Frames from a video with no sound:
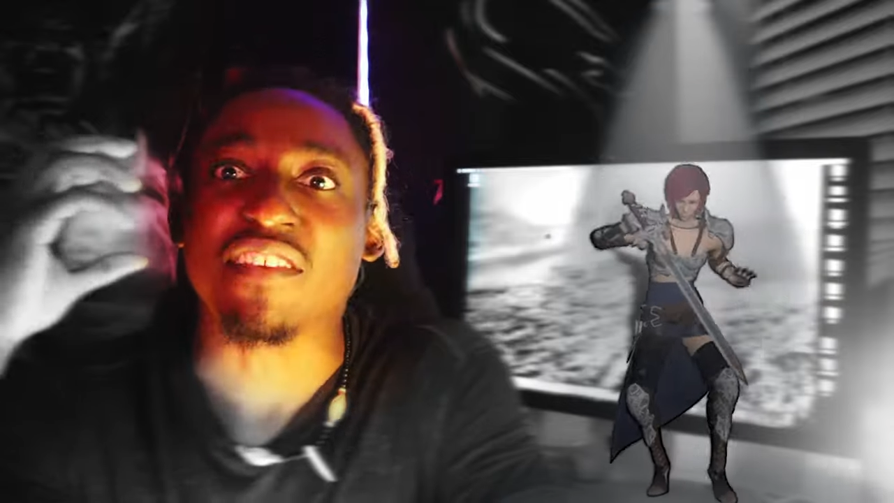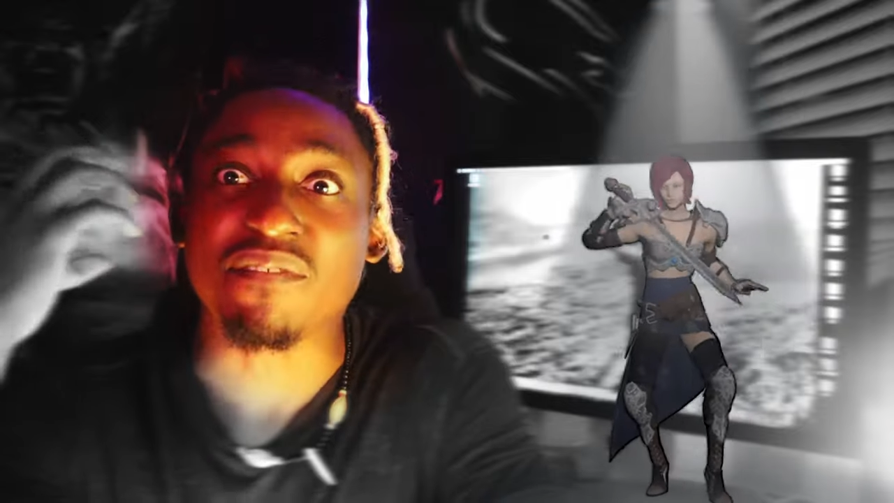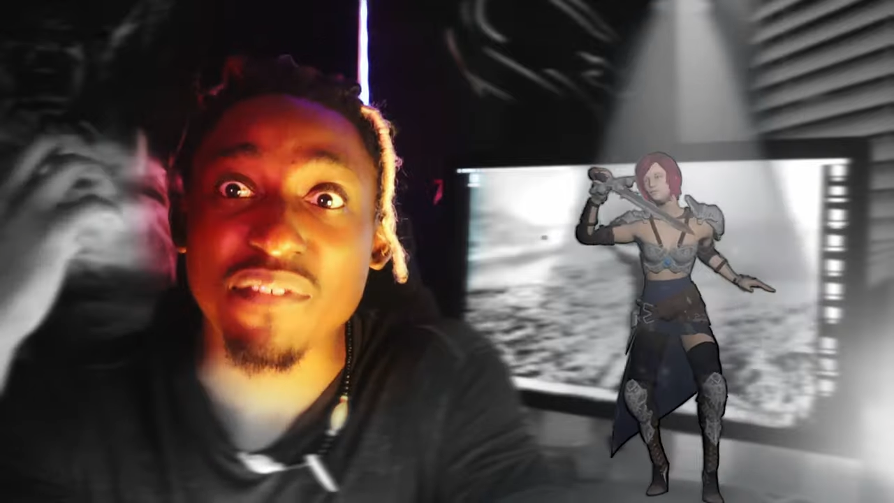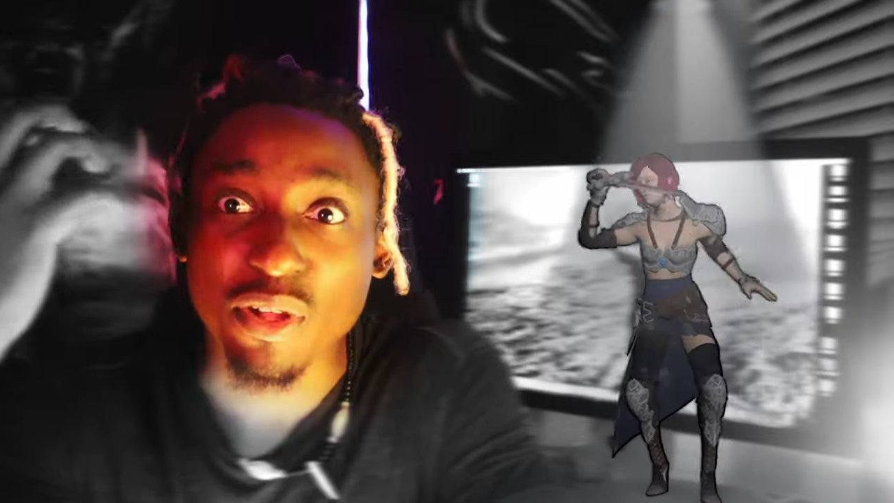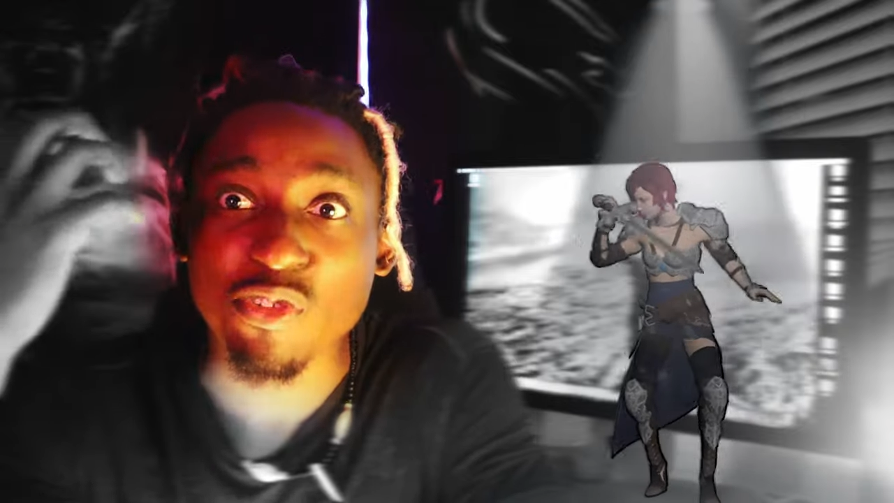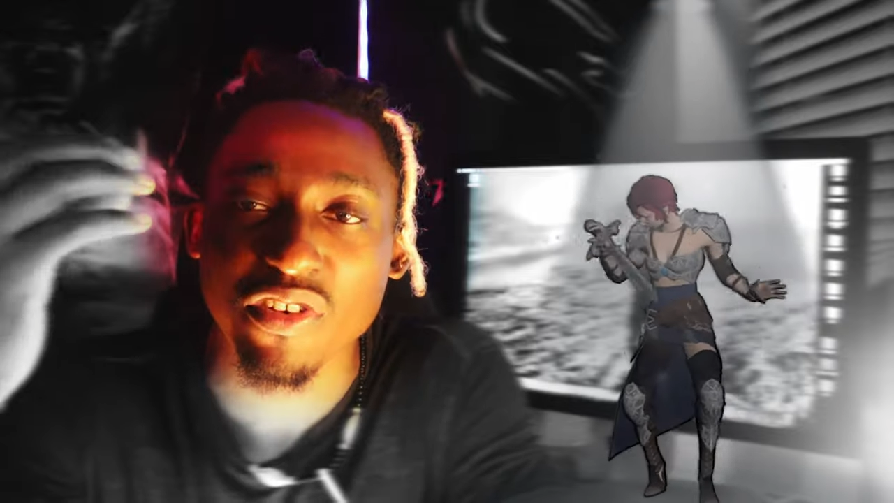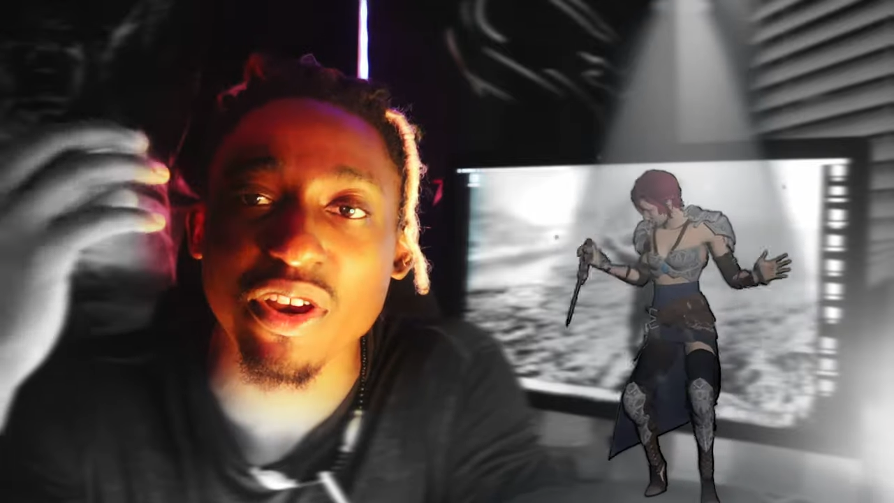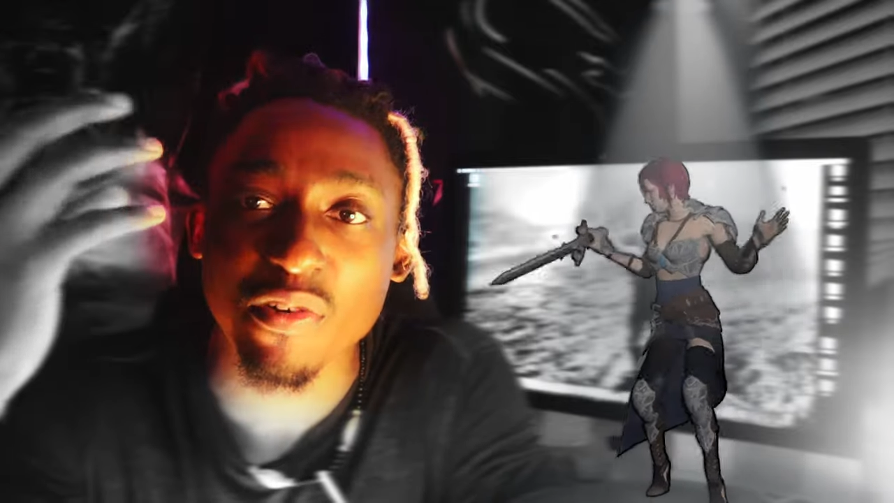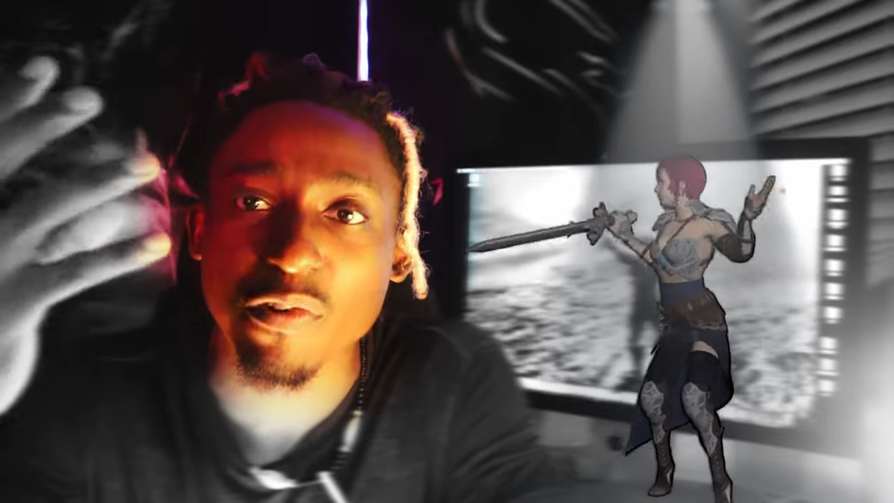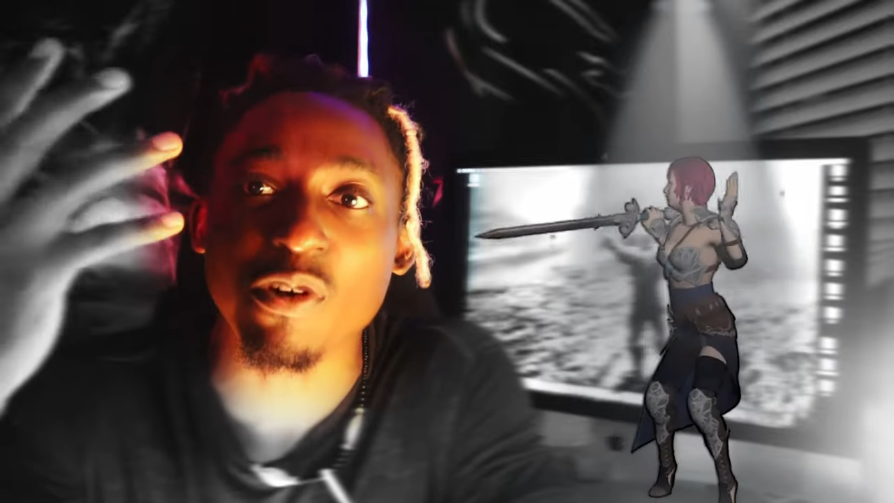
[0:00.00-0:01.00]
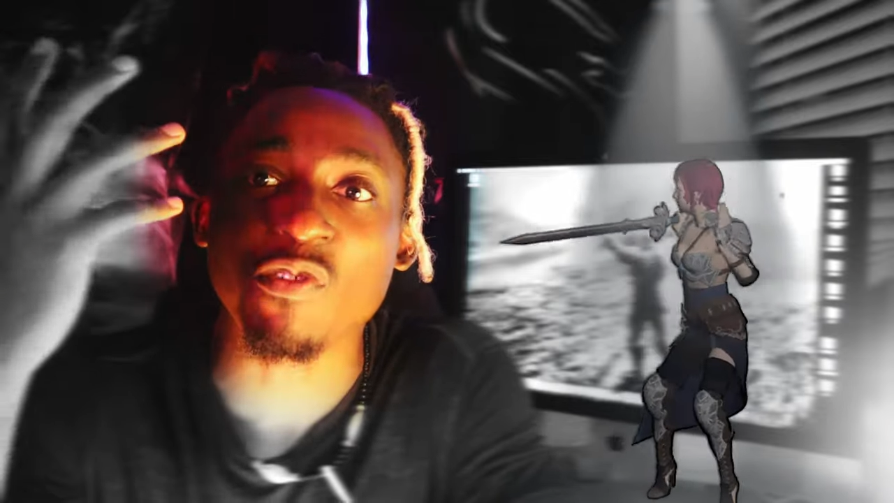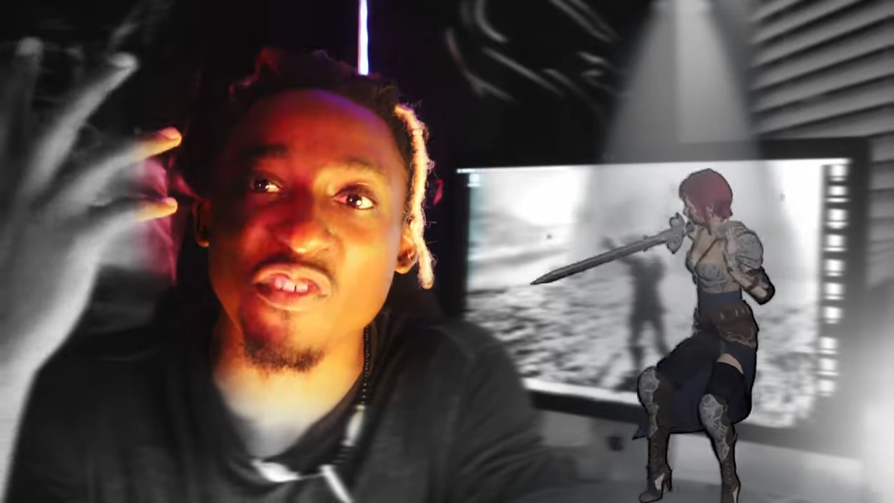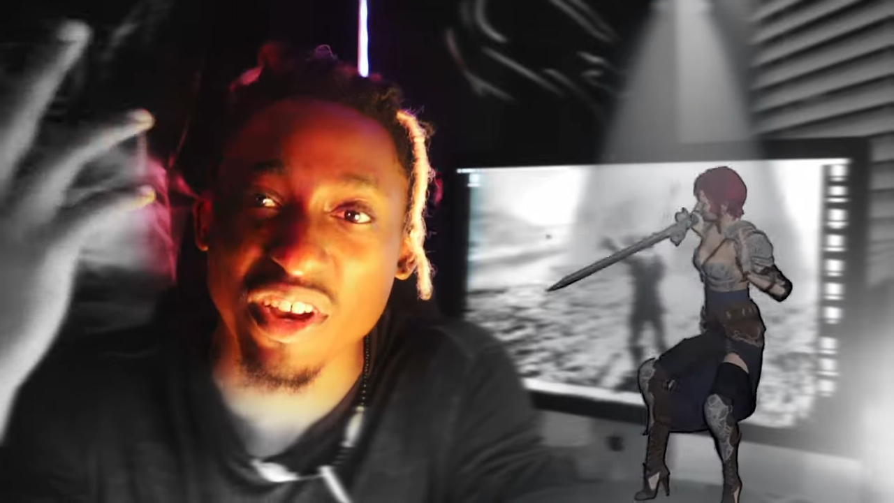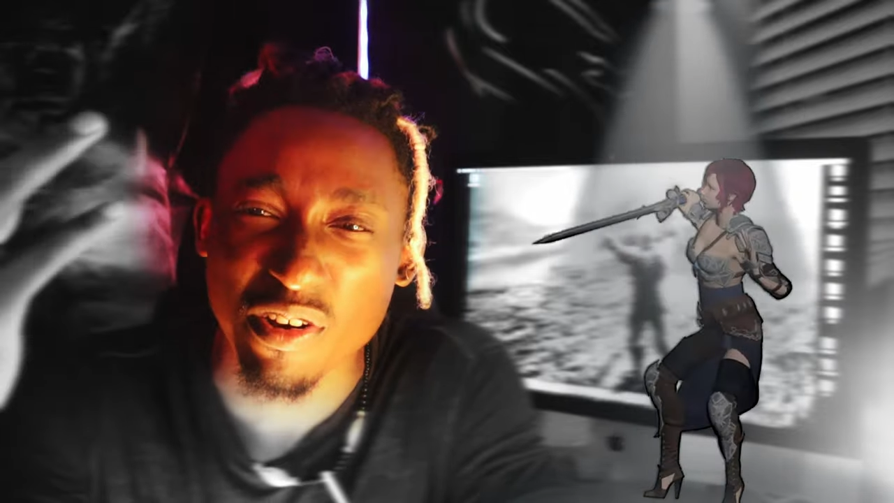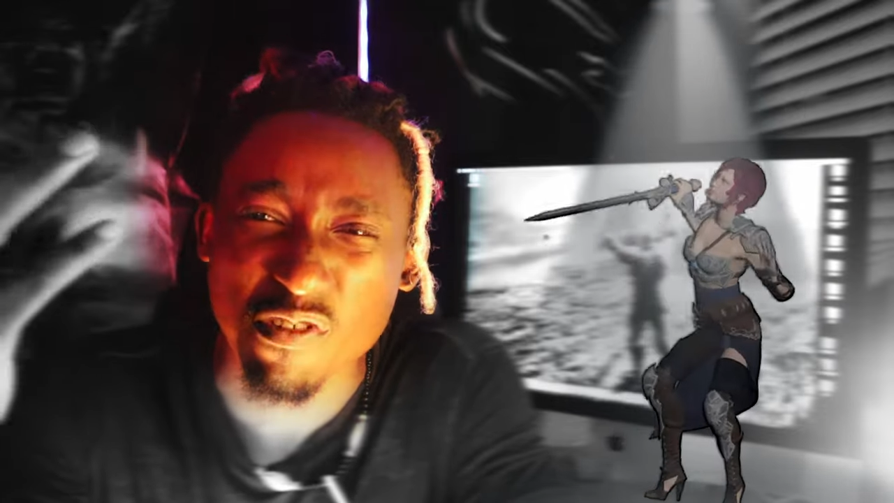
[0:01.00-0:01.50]
They felt very real,
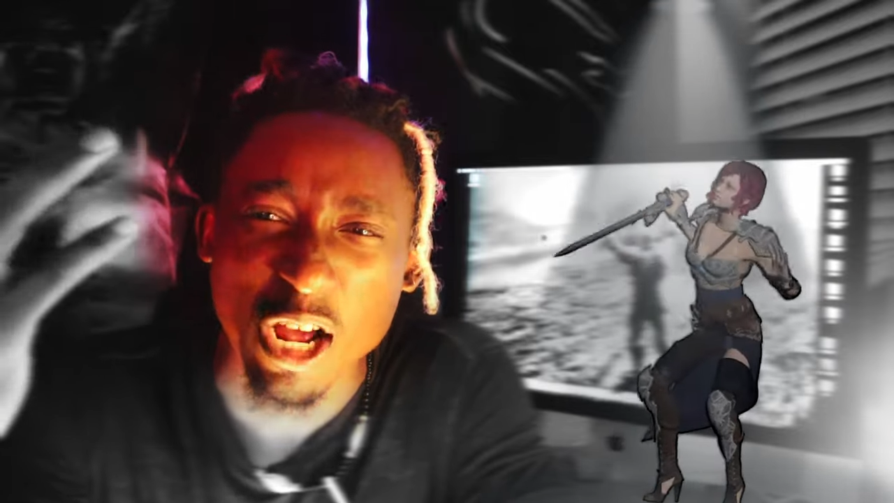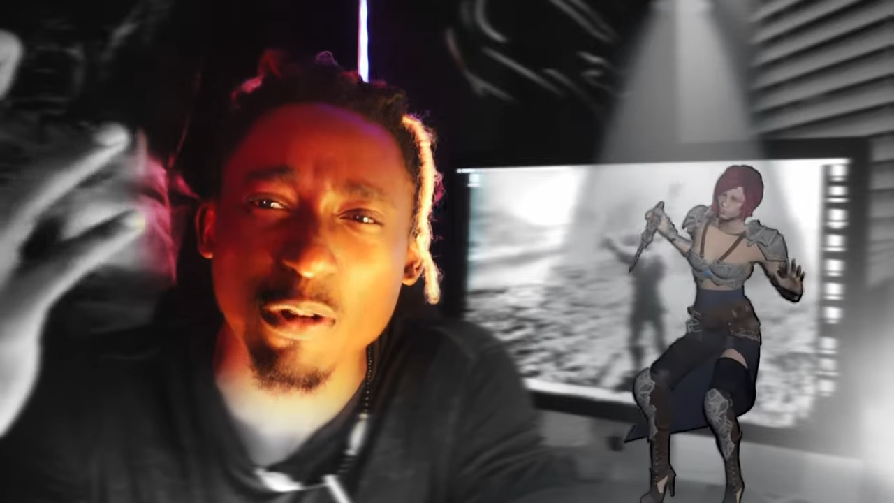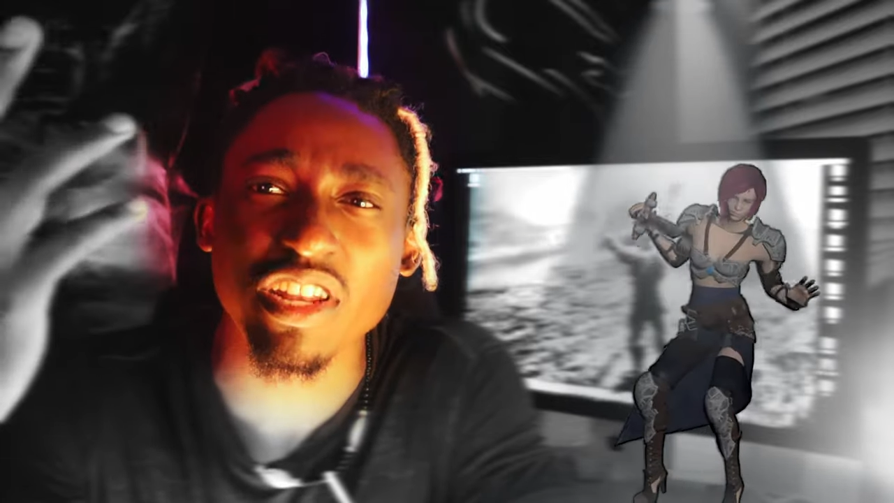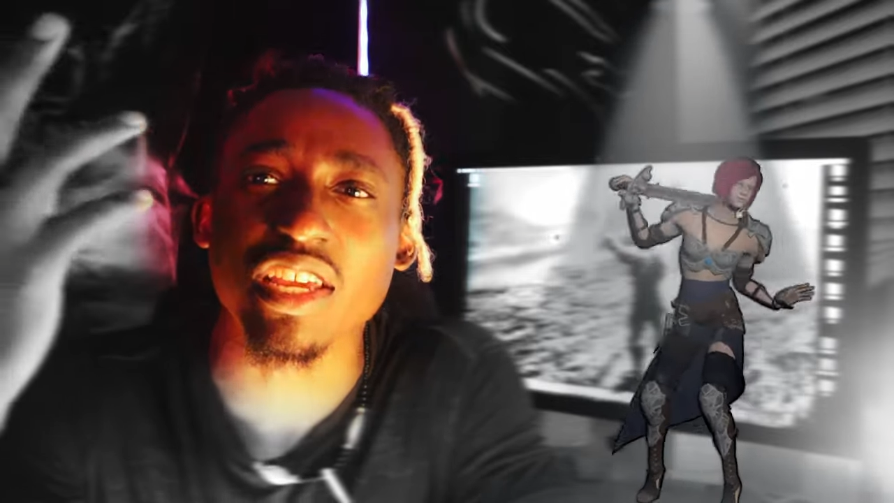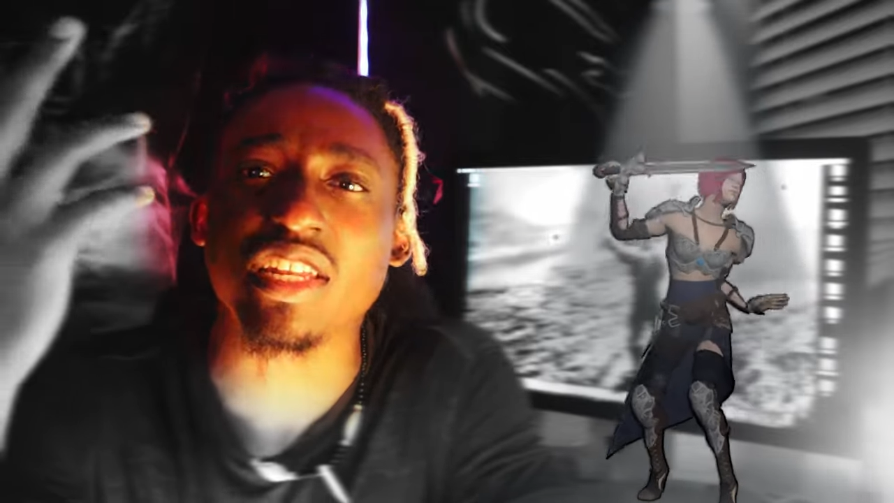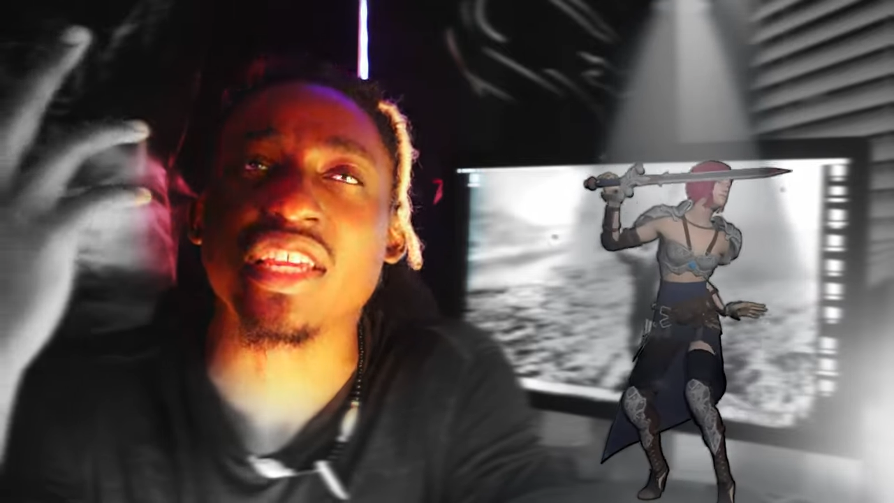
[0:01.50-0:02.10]
very rounded,